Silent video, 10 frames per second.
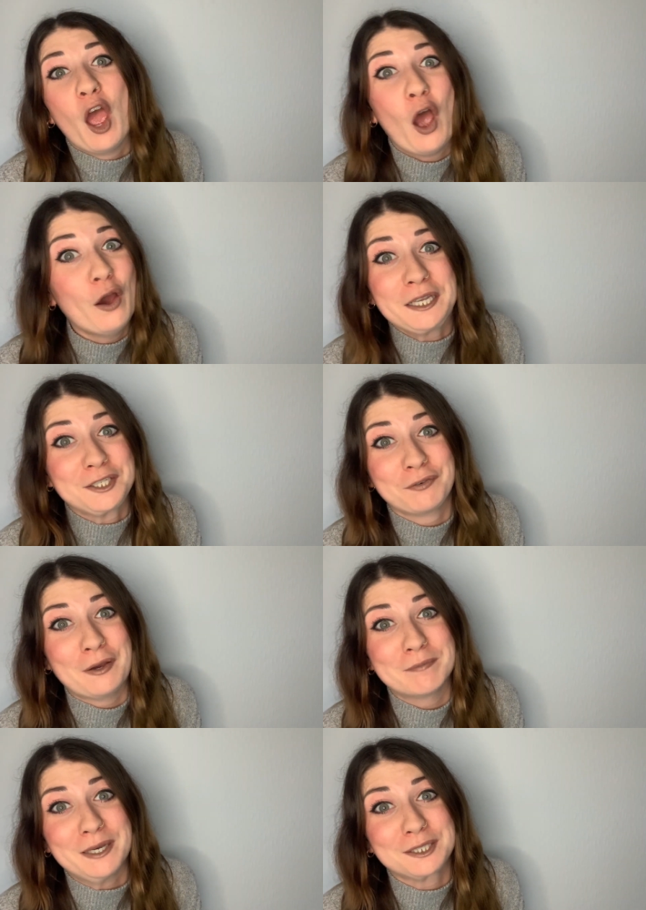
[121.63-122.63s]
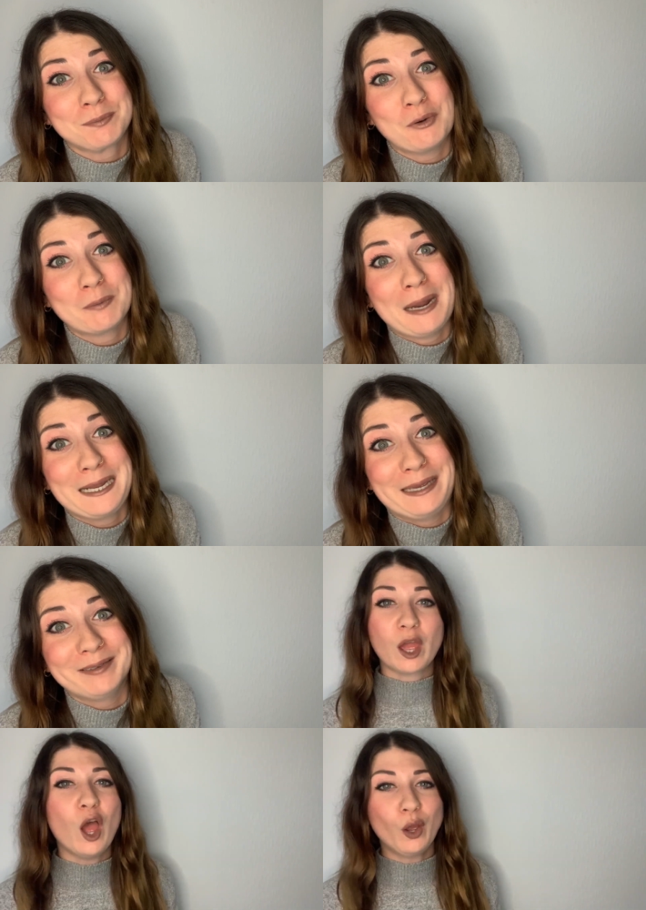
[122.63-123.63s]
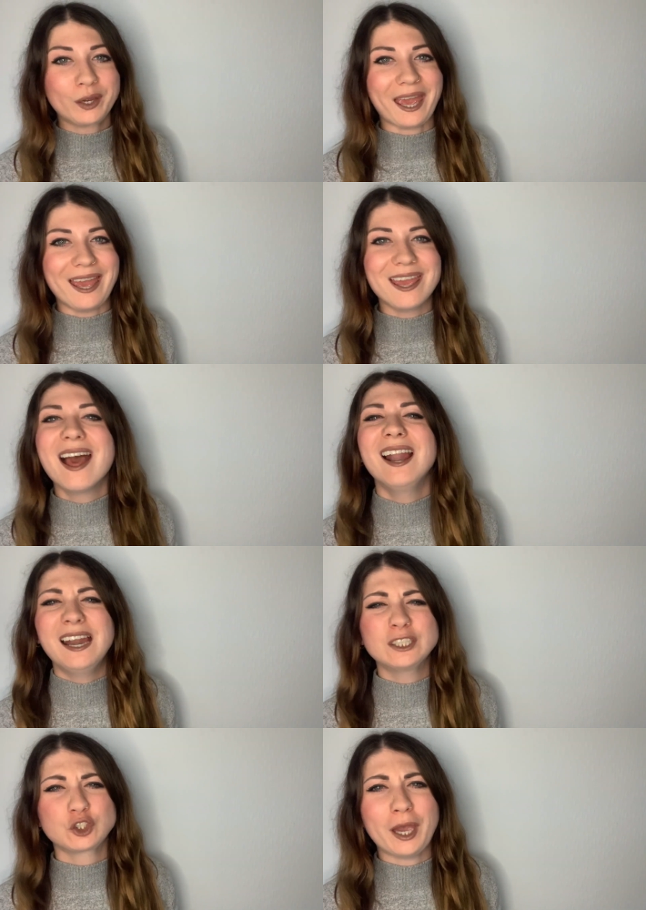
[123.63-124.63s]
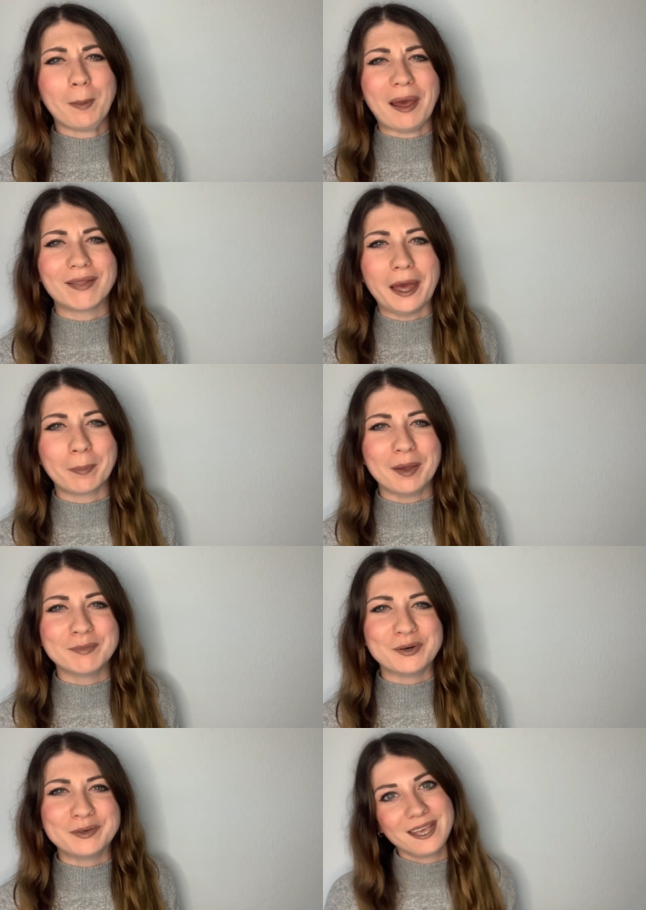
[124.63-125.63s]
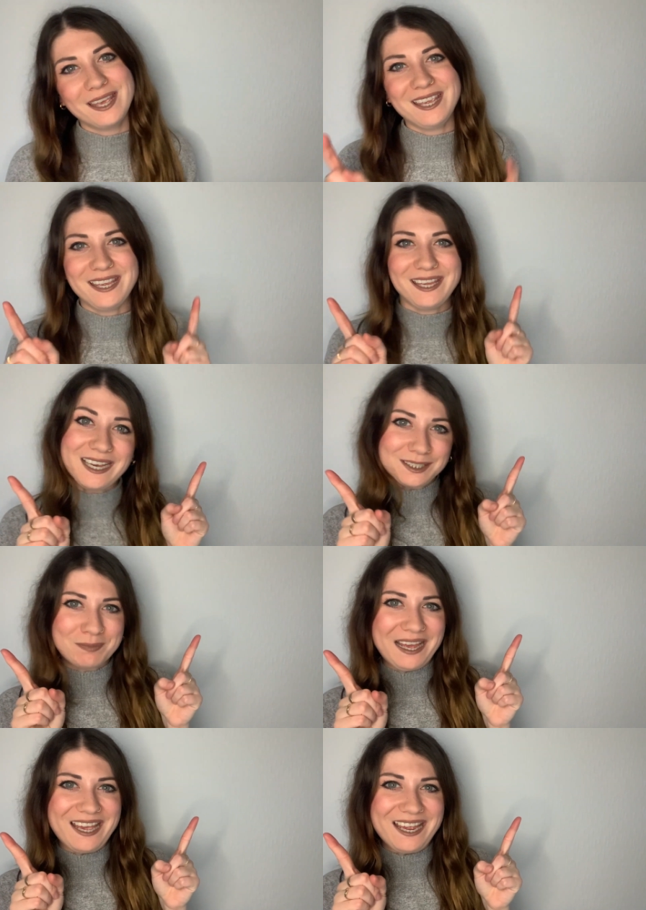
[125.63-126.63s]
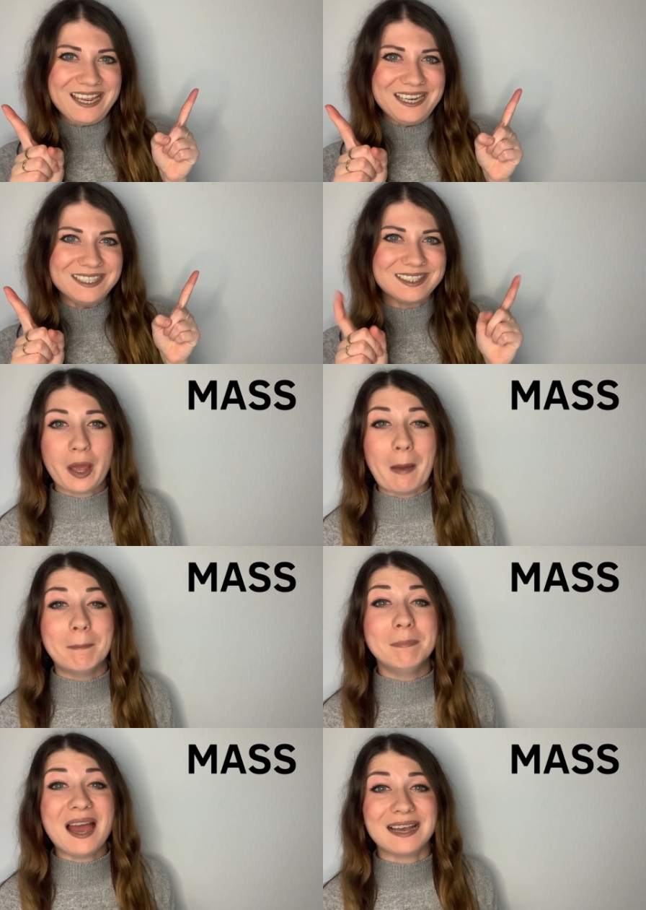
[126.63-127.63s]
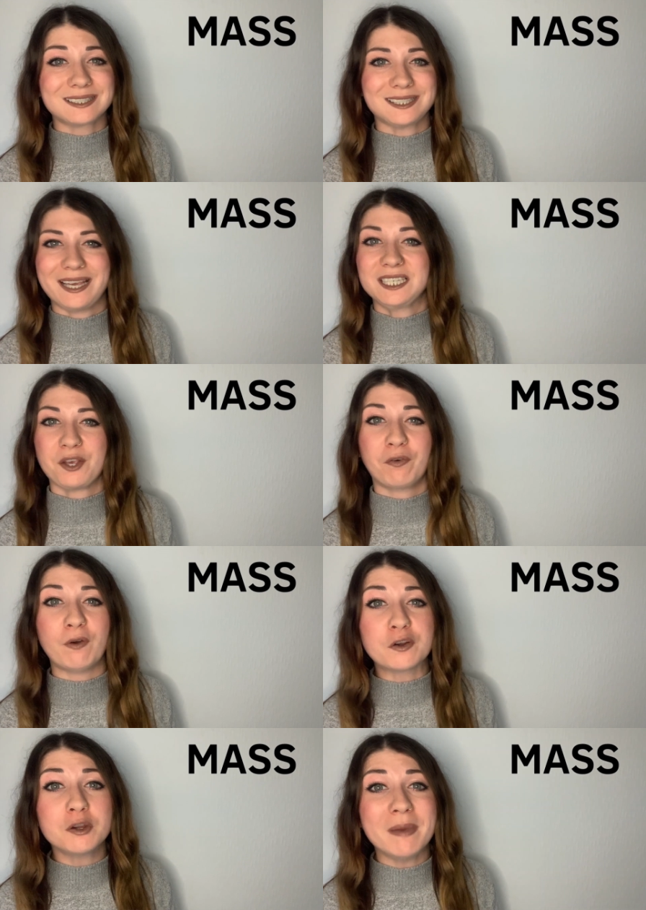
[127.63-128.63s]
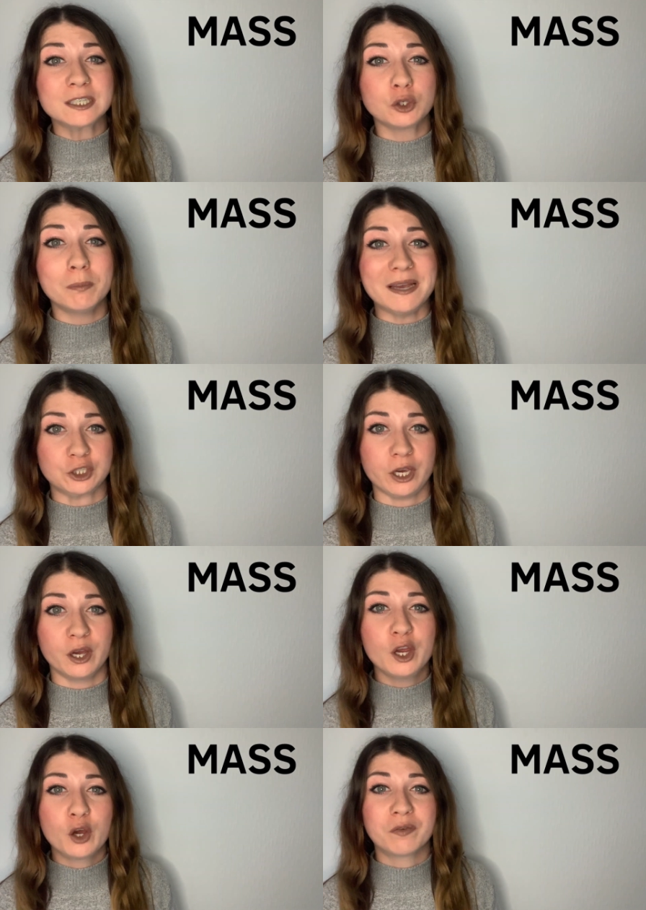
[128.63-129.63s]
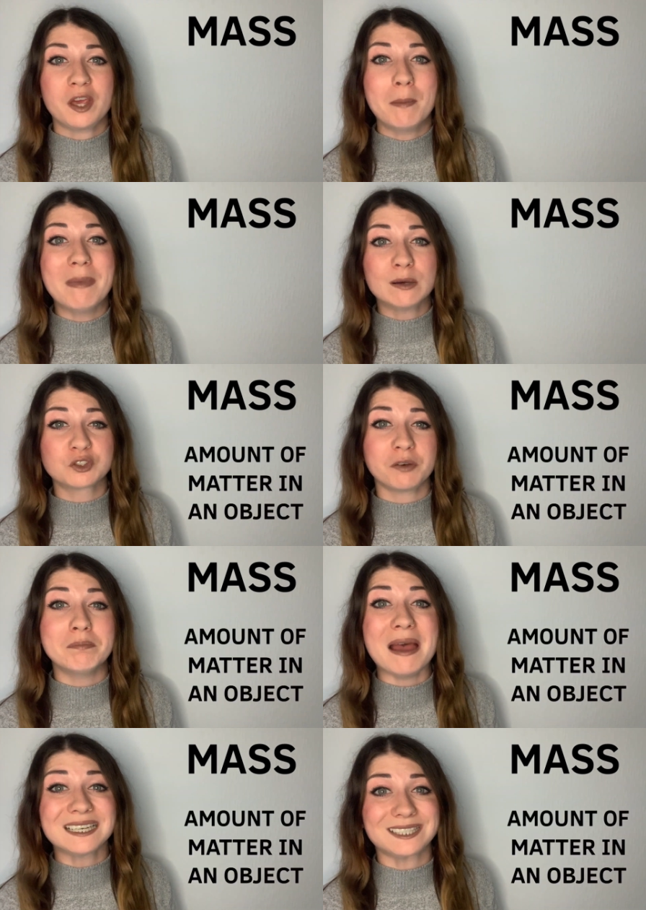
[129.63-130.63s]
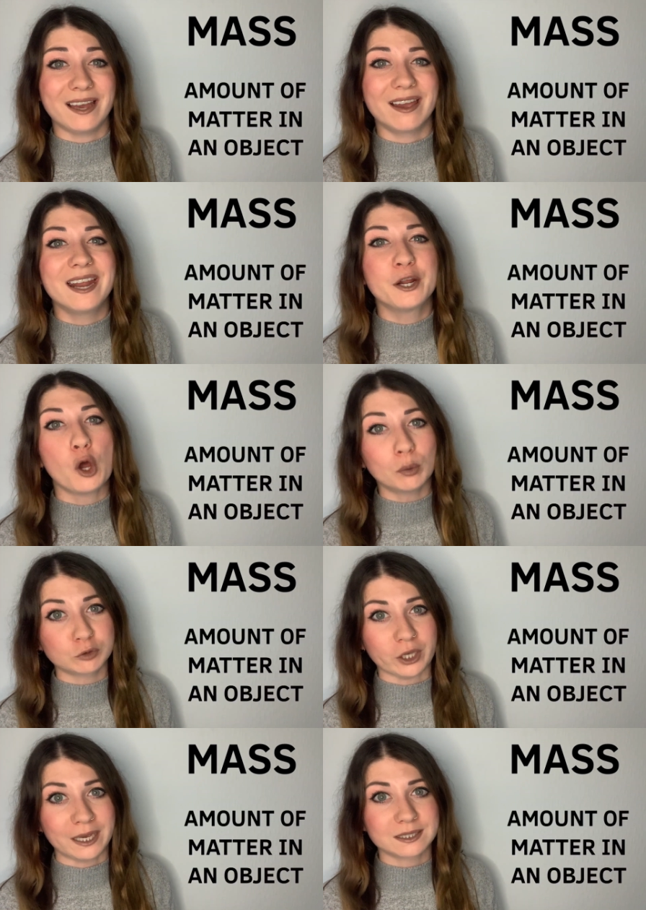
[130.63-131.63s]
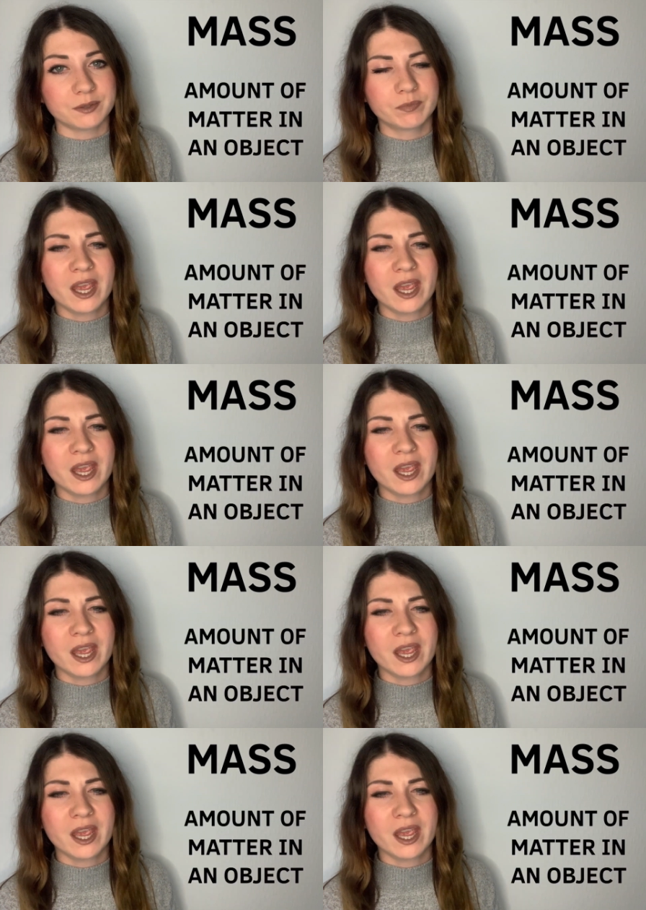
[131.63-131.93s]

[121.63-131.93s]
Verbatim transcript: I need to find me a smaller planet. Okay, let's chat about that a bit more. Yes please! Mass is a fundamental measure of the amount of matter in an object.